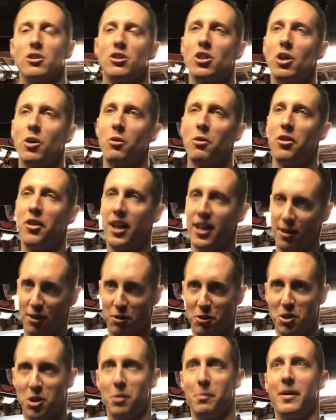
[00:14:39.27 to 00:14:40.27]
So thank you
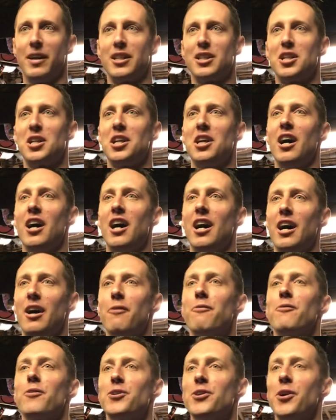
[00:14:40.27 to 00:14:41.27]
so much uh,
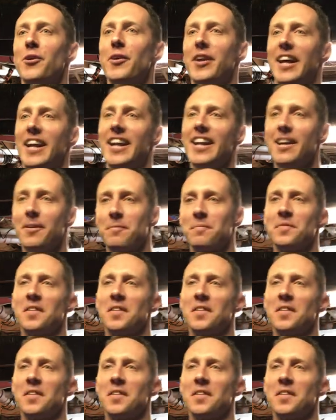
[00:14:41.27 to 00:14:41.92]
for donating.